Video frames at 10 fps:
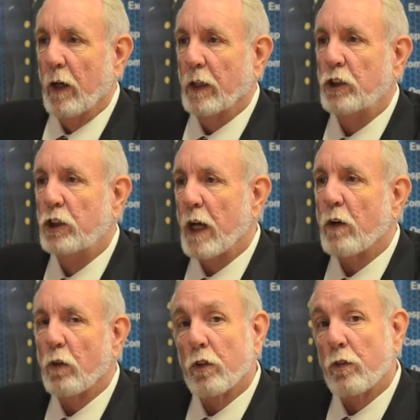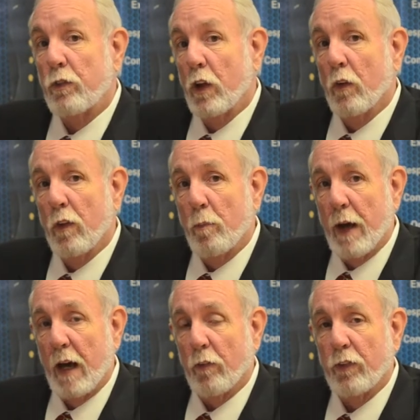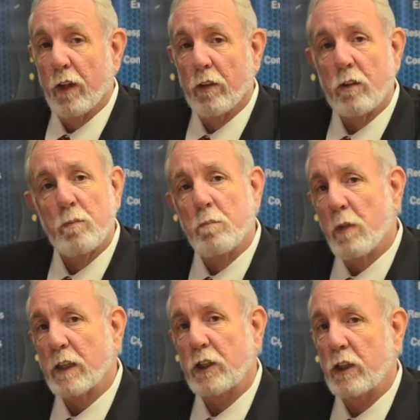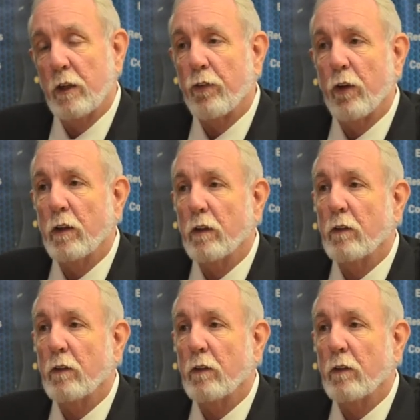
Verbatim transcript: A general's view of the battlefield is much different